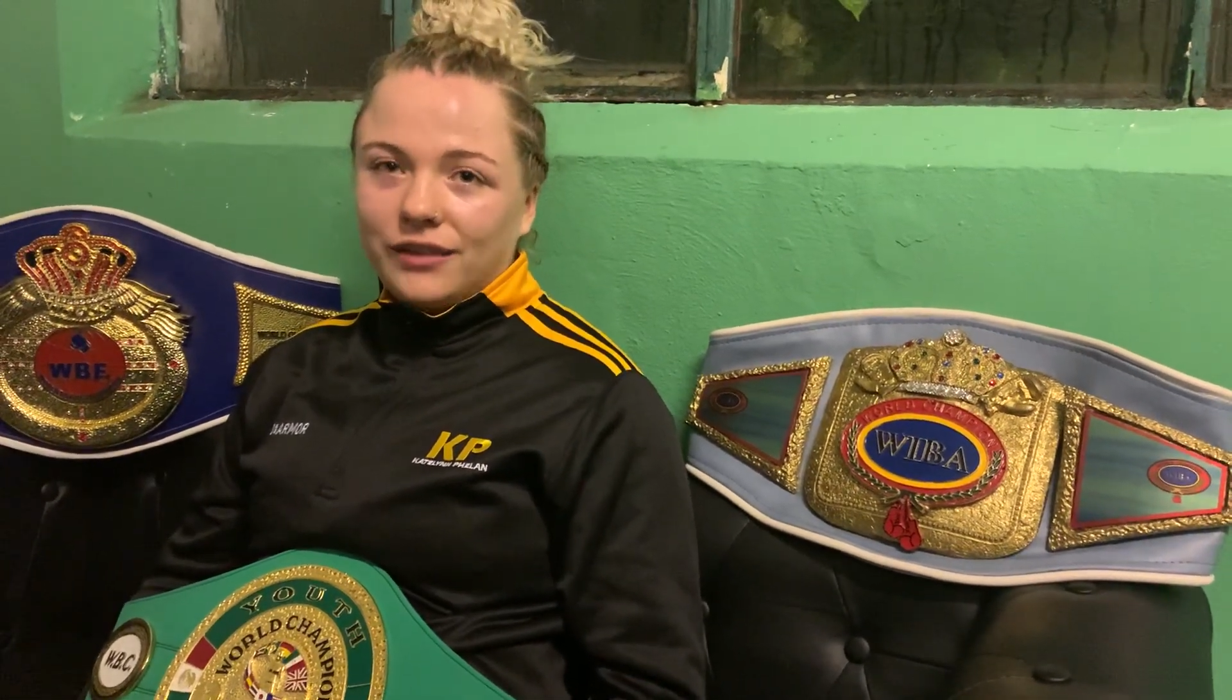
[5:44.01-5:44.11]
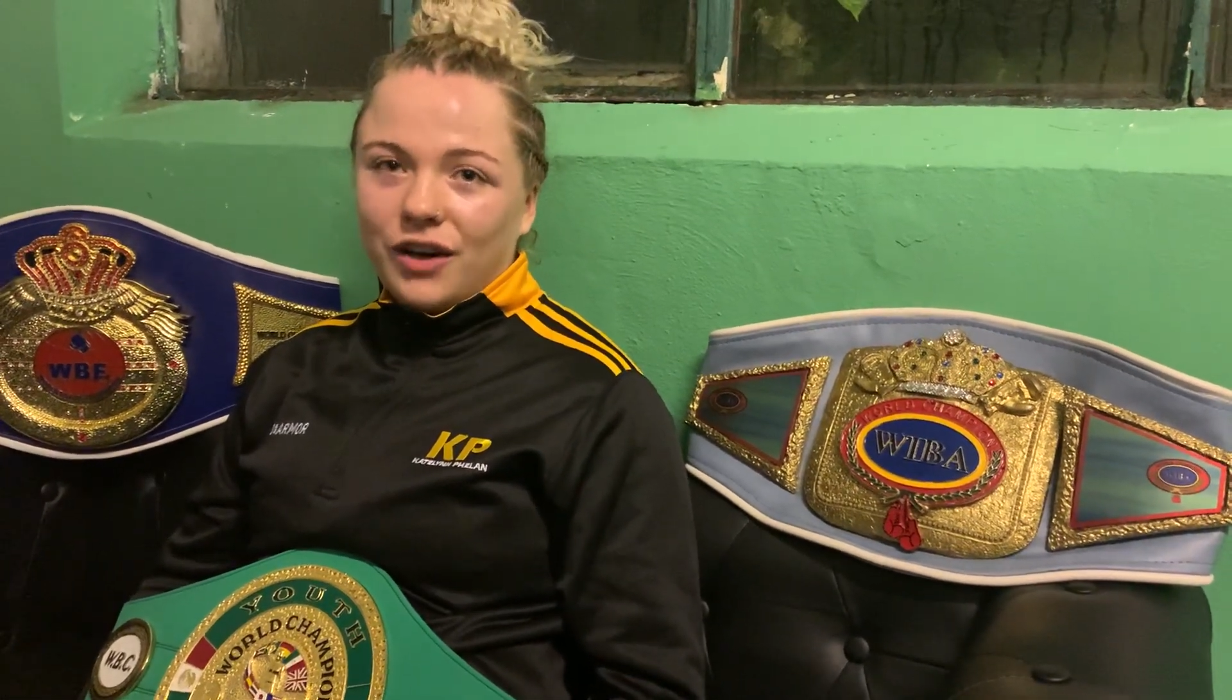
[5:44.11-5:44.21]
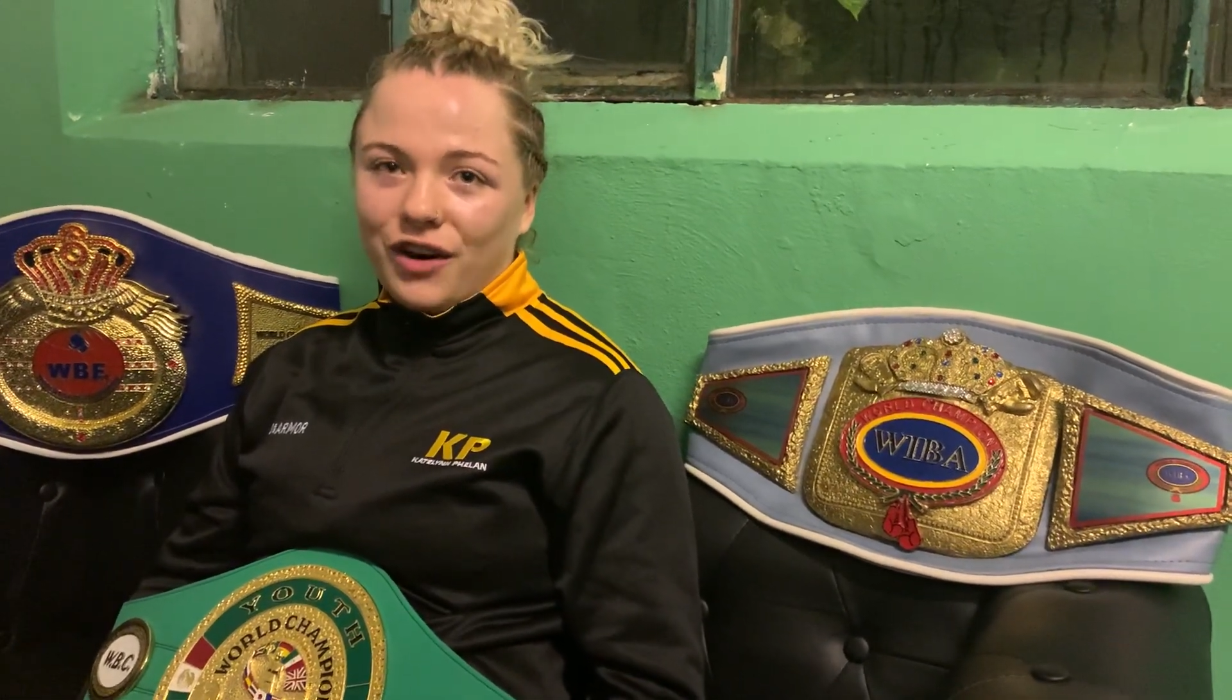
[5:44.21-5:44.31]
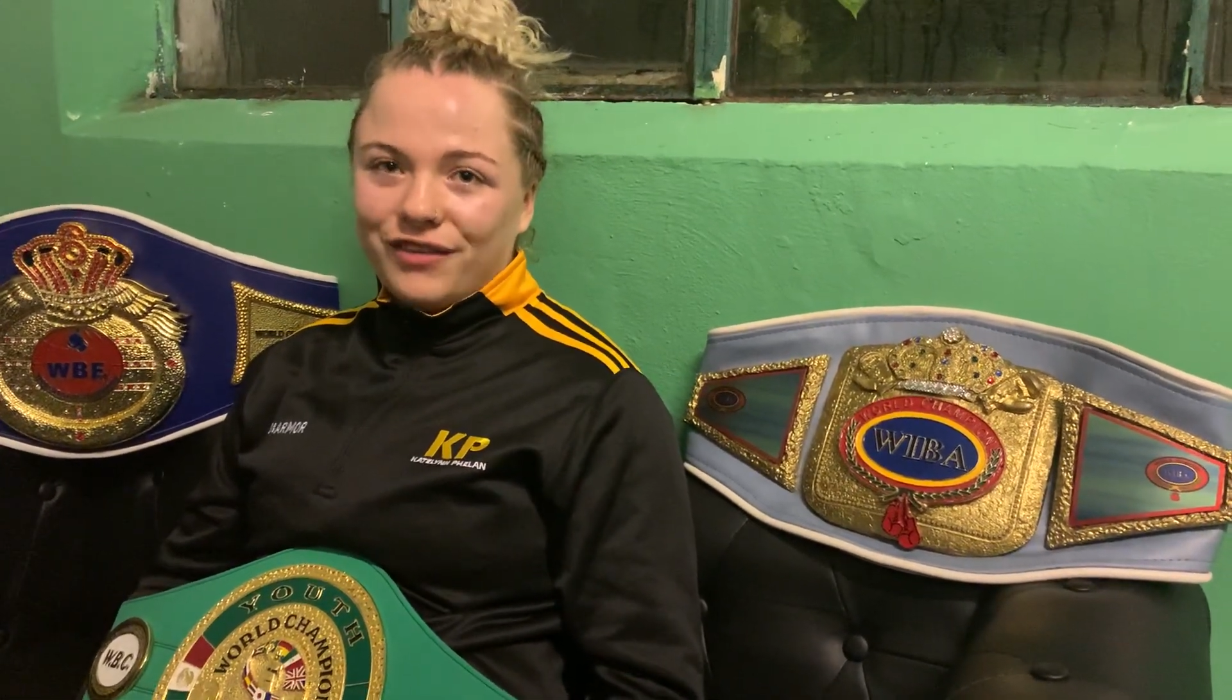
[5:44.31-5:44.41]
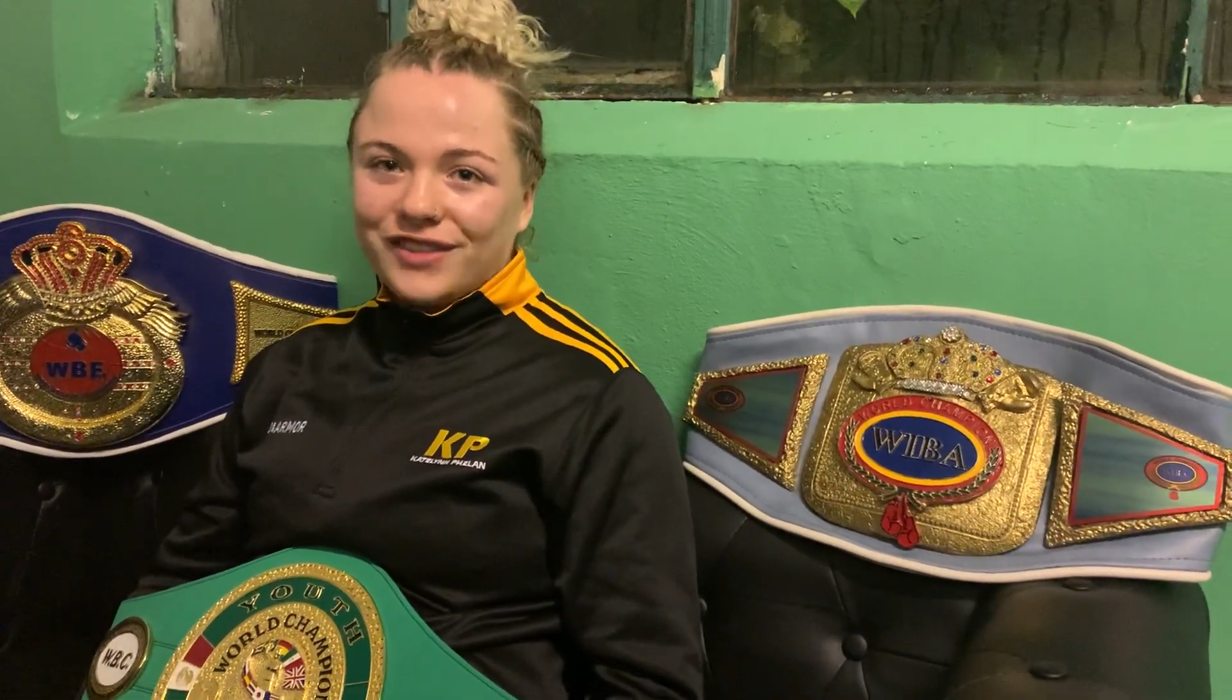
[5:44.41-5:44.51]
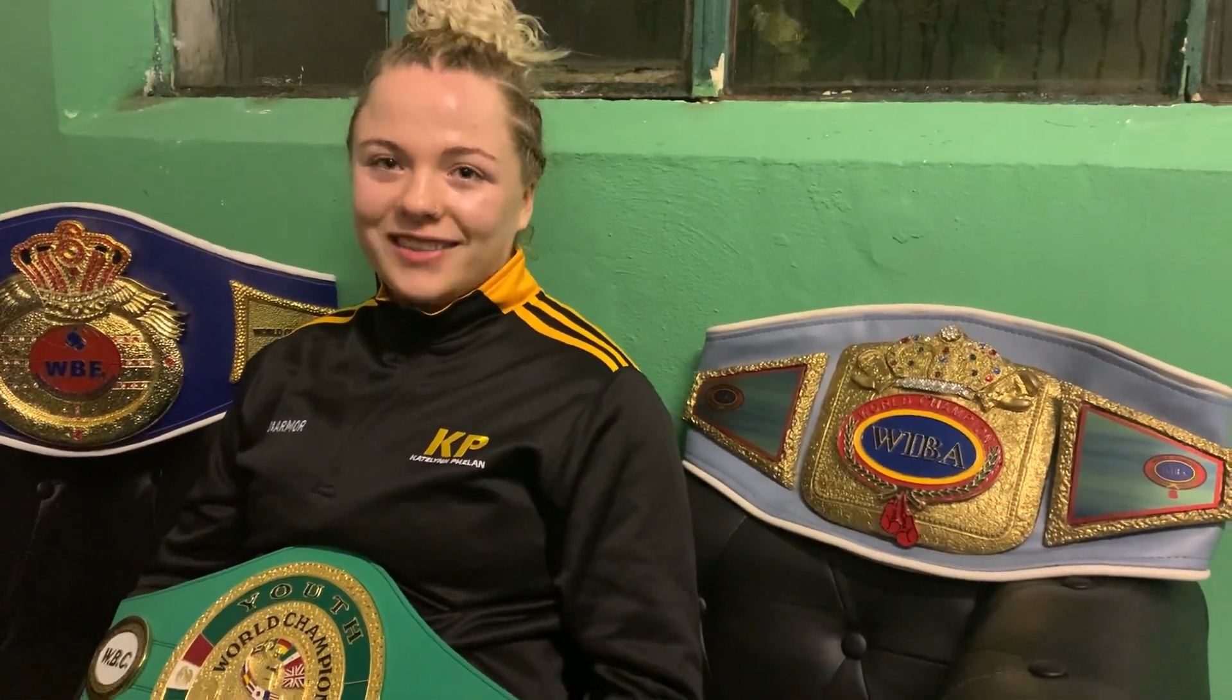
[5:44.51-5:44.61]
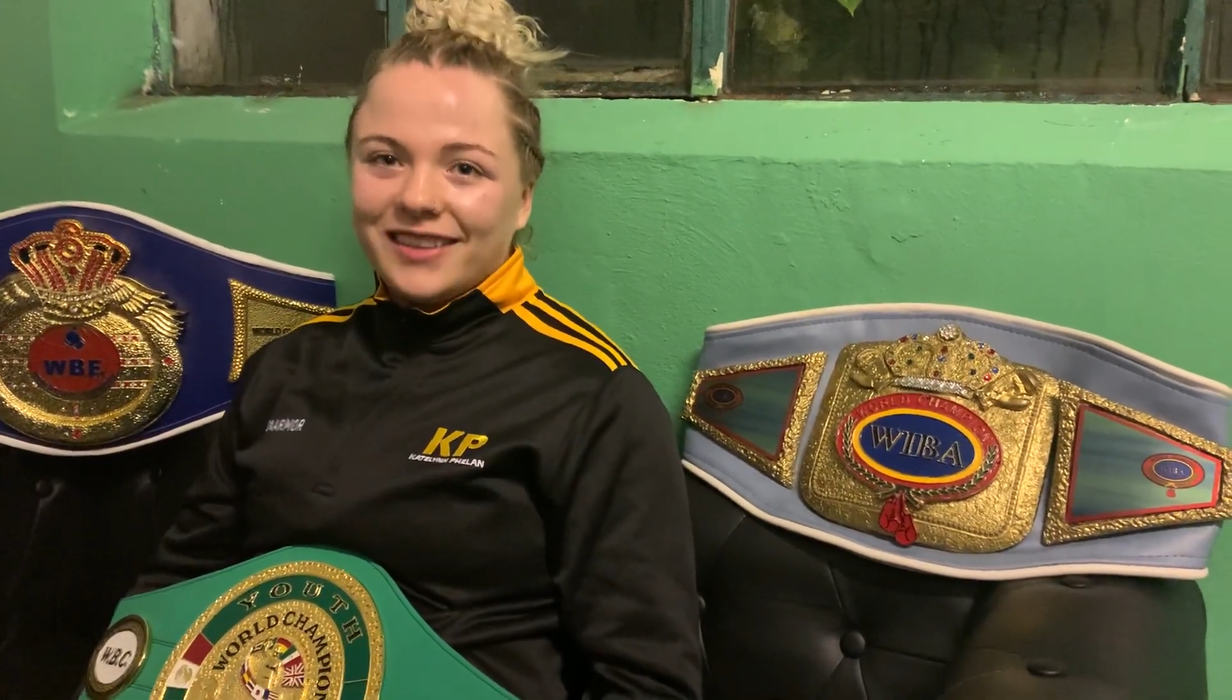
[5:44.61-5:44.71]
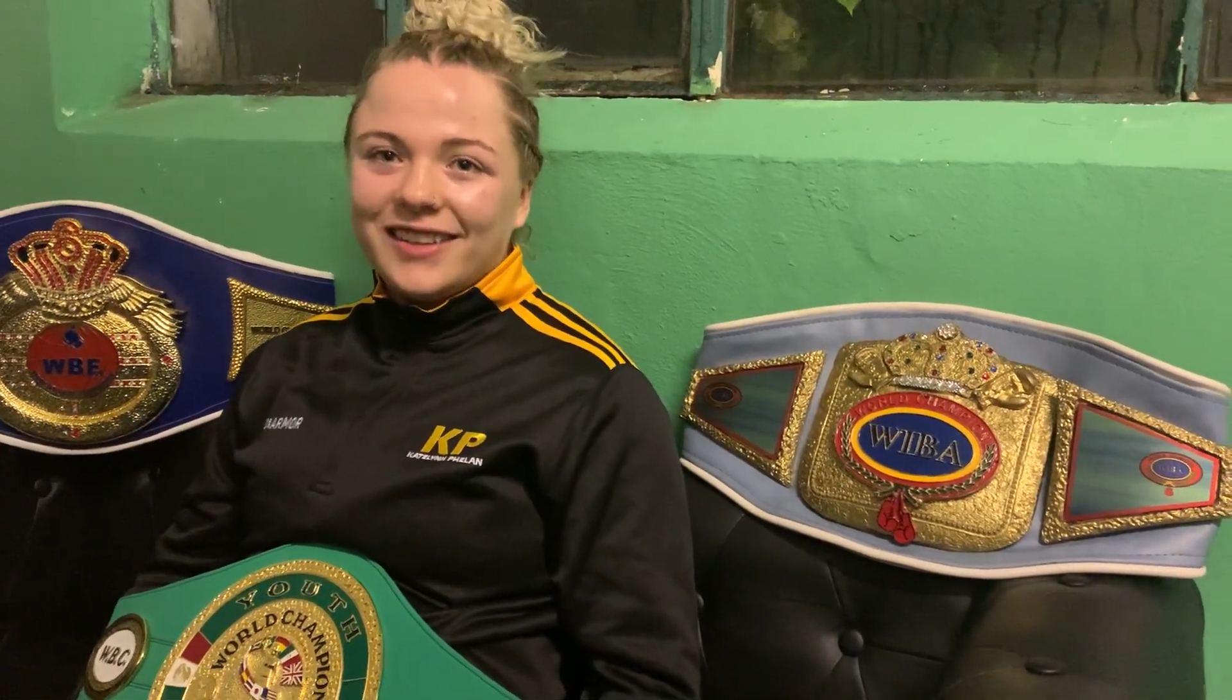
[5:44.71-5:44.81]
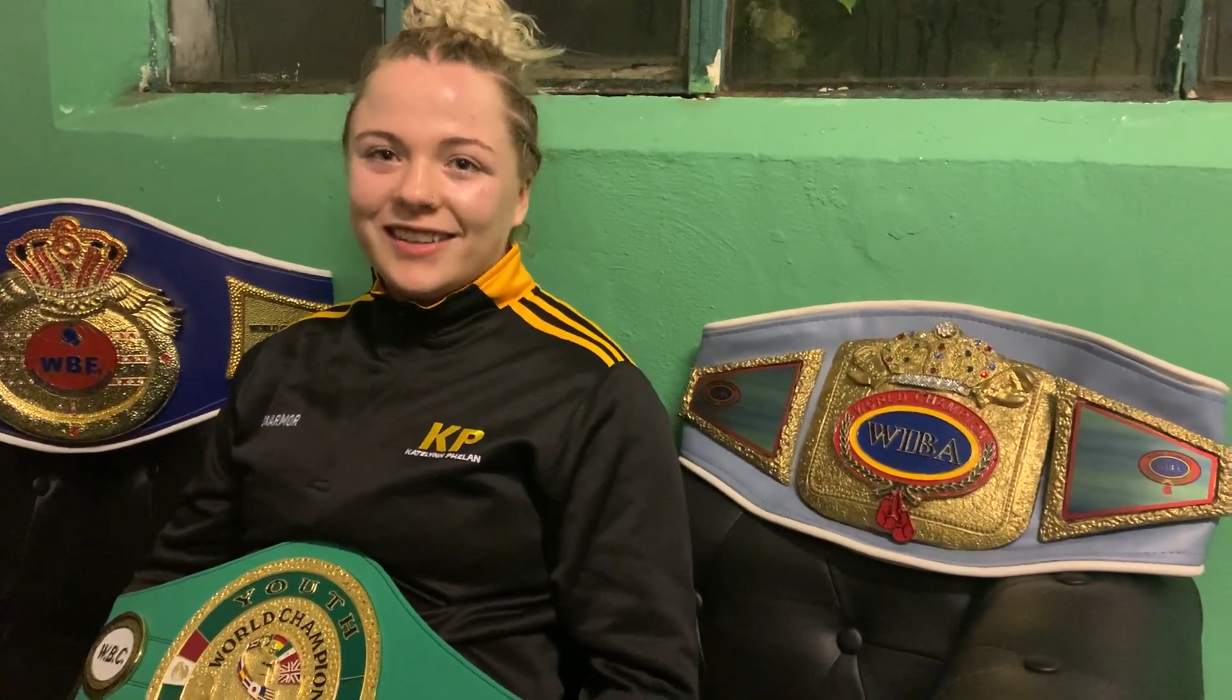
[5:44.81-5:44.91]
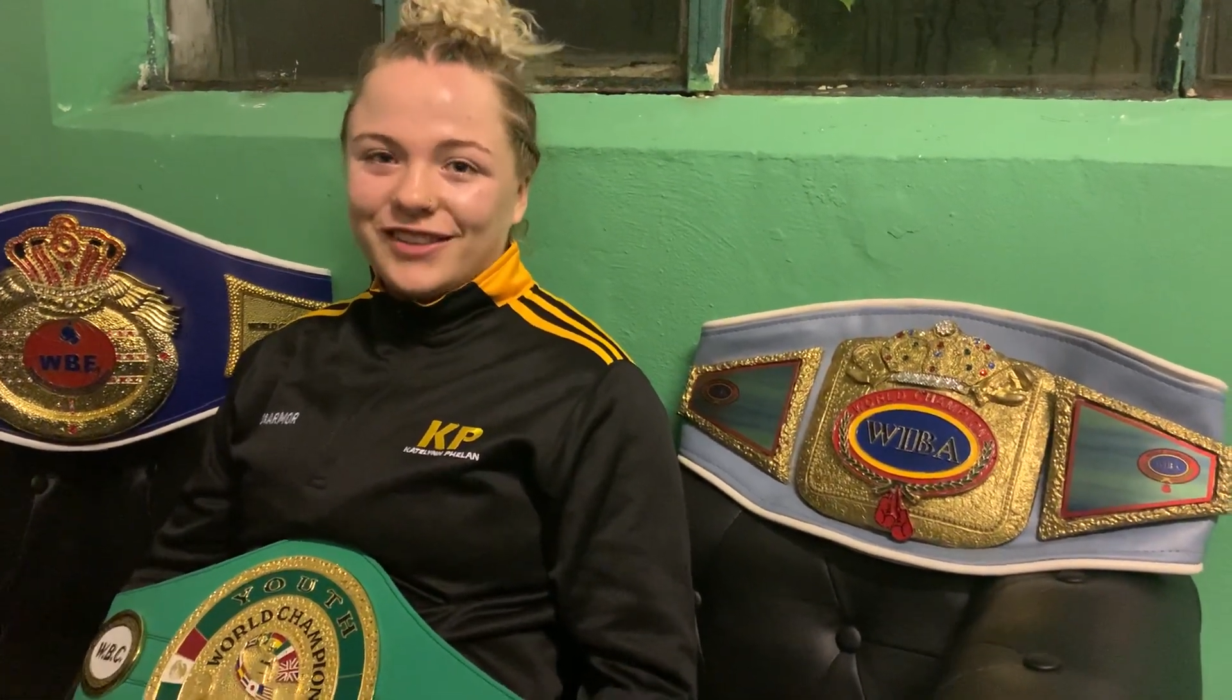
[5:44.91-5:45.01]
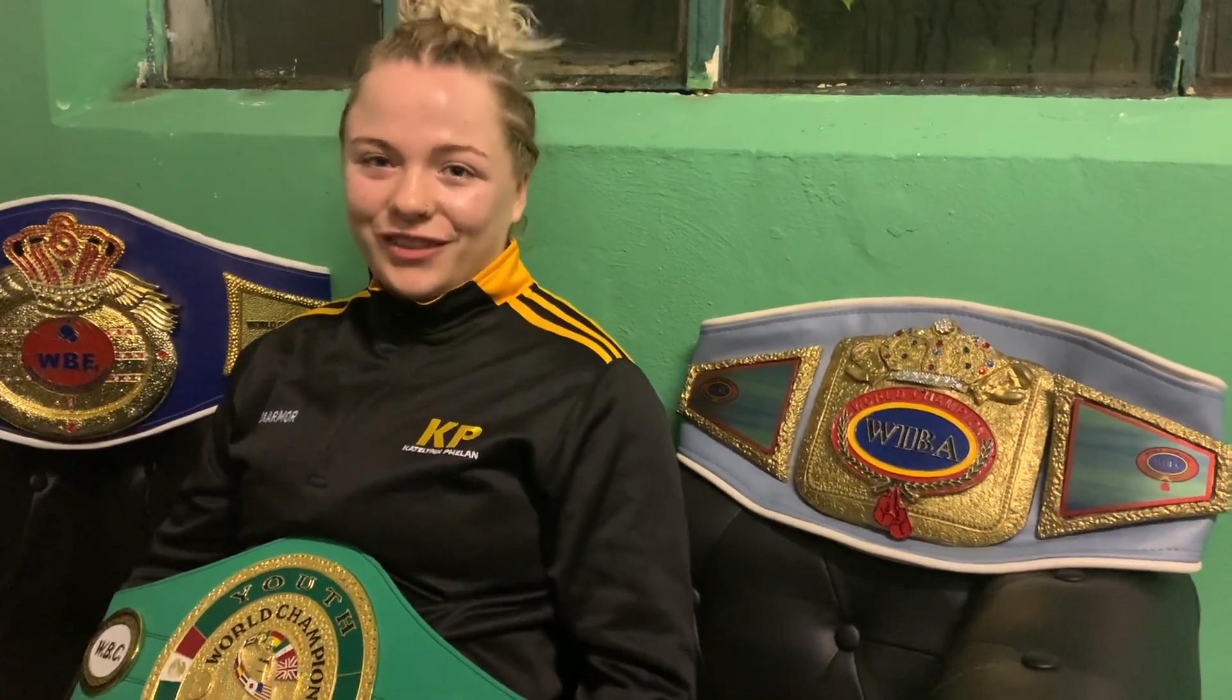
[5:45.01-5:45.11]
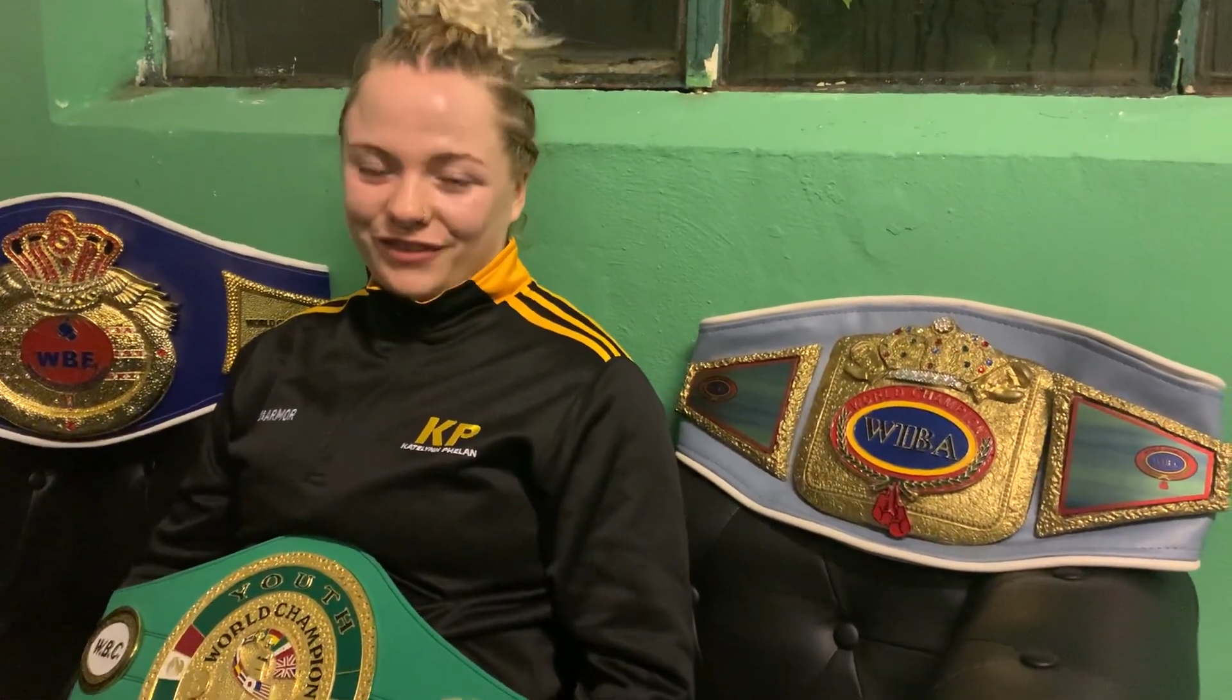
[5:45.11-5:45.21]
Goffs. So